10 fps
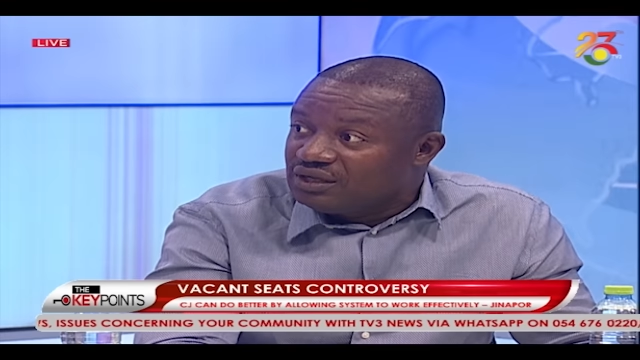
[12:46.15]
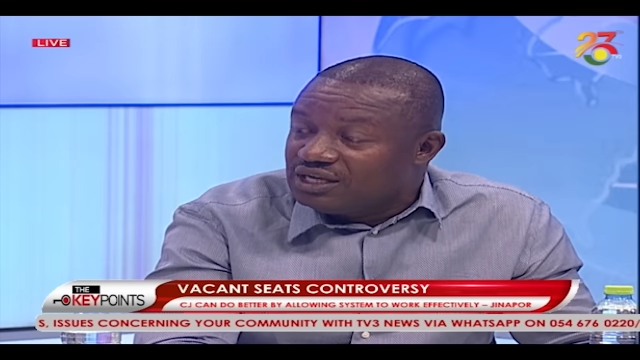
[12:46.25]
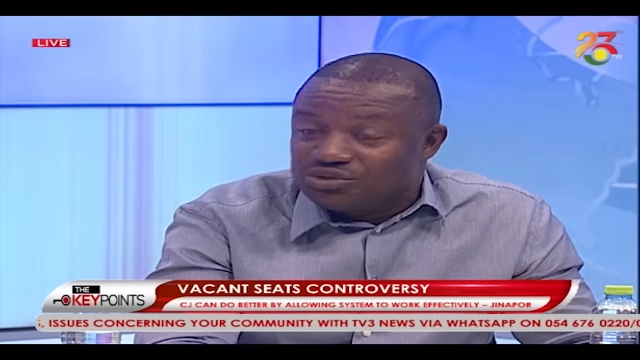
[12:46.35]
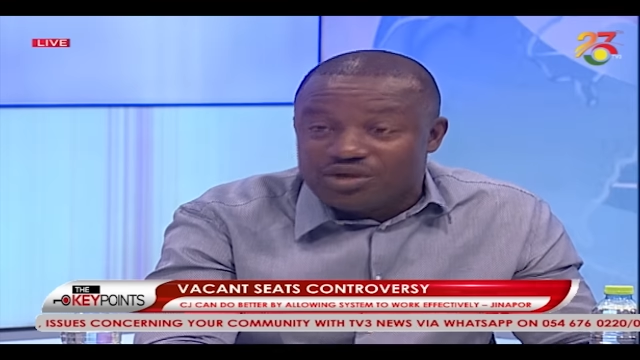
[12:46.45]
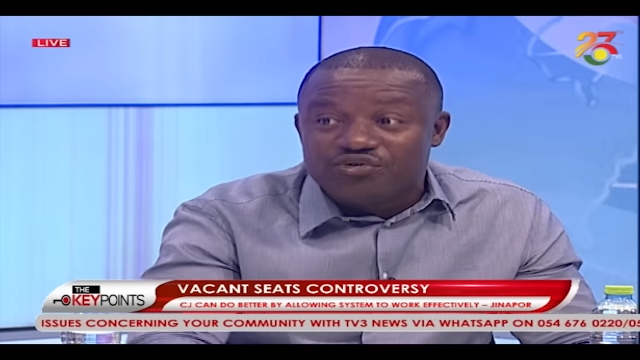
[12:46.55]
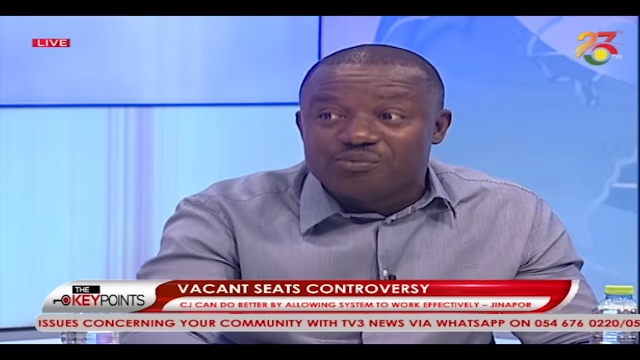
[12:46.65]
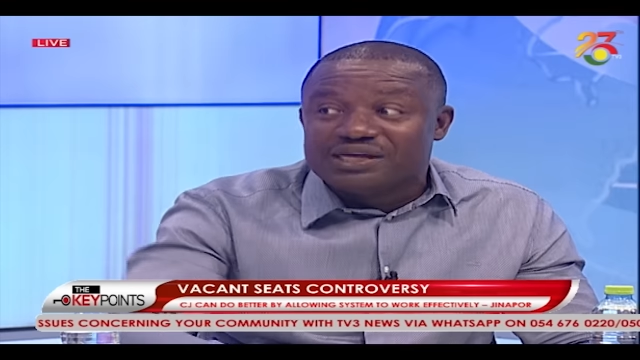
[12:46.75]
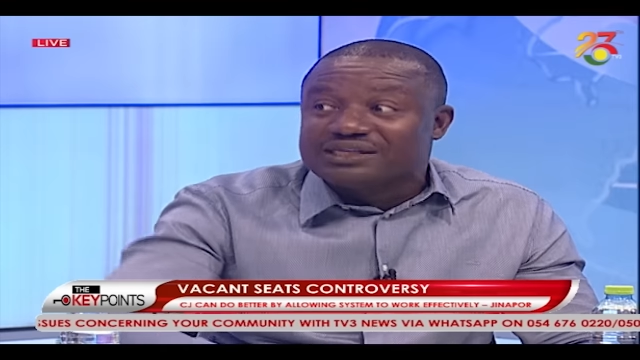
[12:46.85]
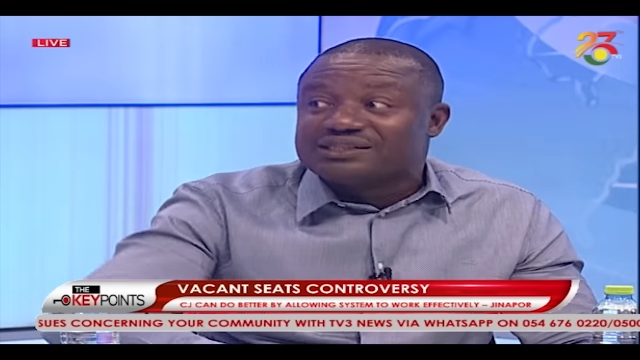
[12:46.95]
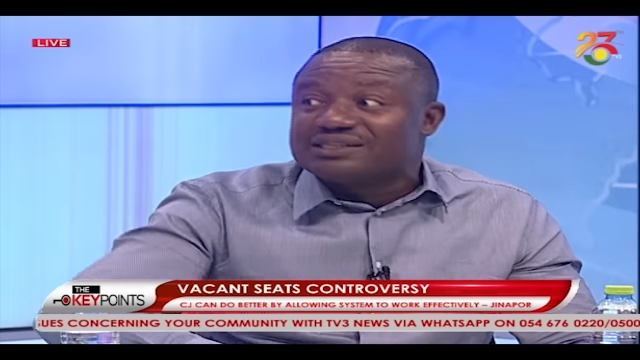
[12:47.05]
And so if you
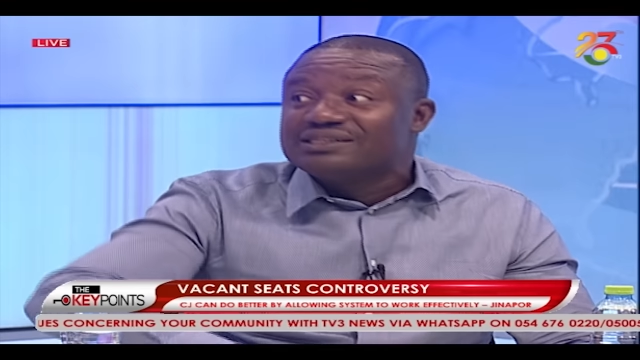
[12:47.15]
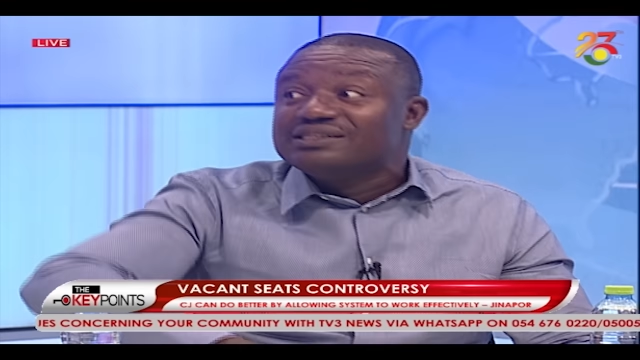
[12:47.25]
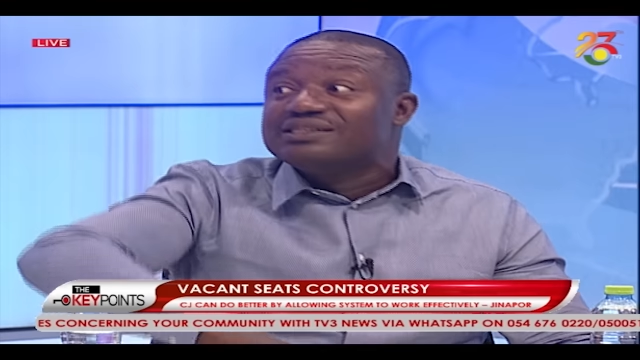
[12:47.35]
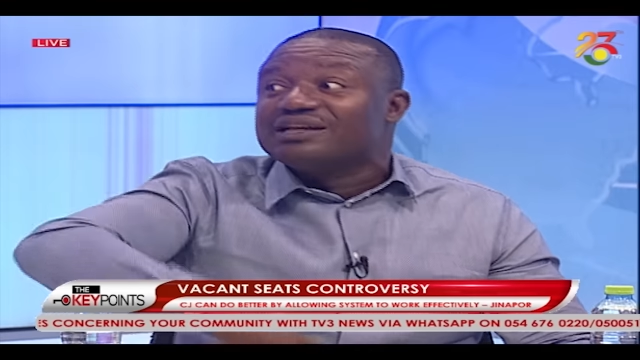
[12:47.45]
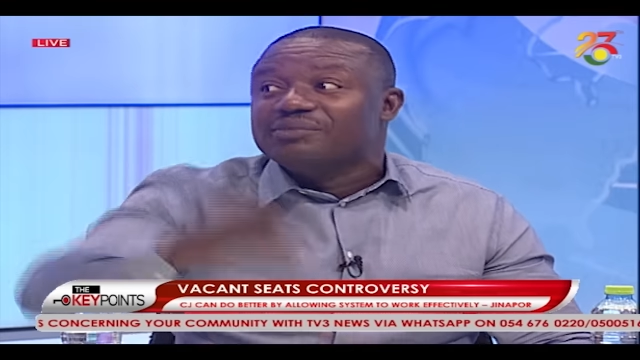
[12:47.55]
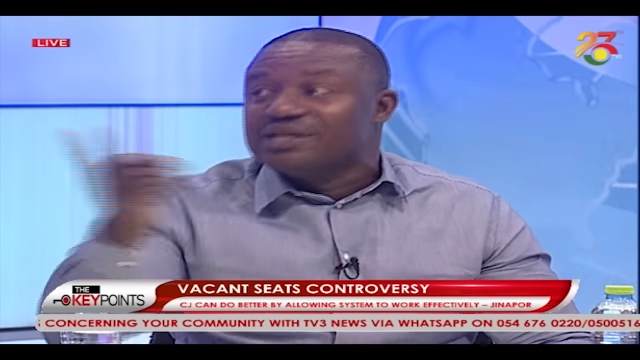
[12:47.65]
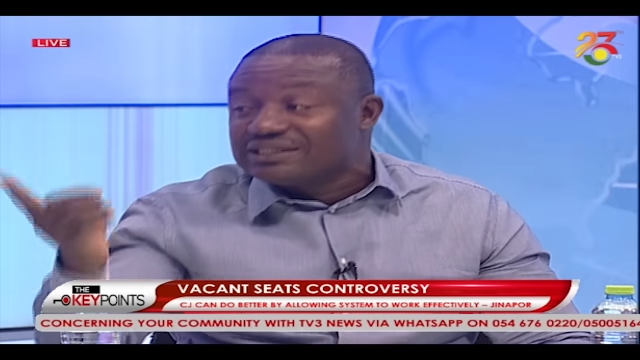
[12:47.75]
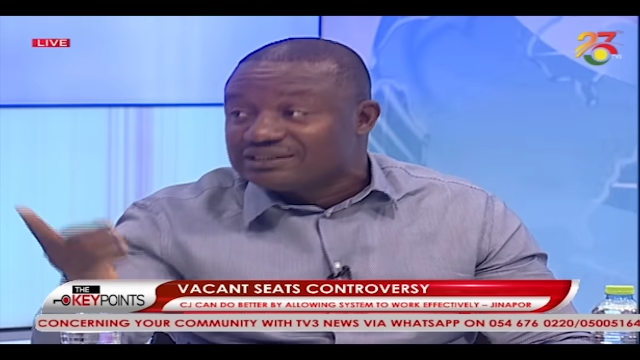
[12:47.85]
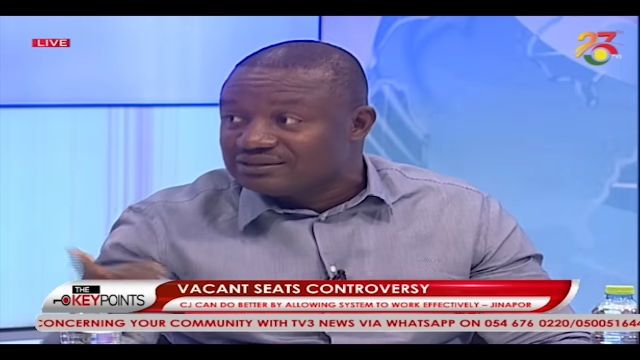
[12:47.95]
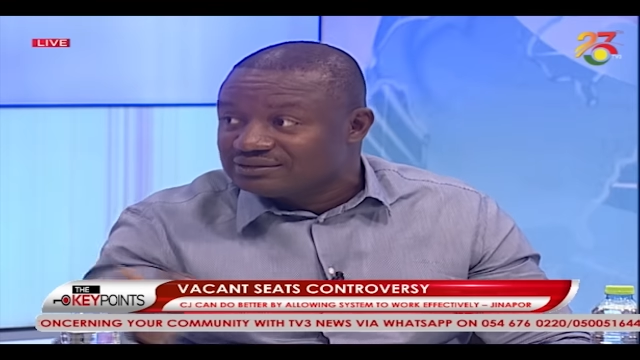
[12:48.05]
make a certain determination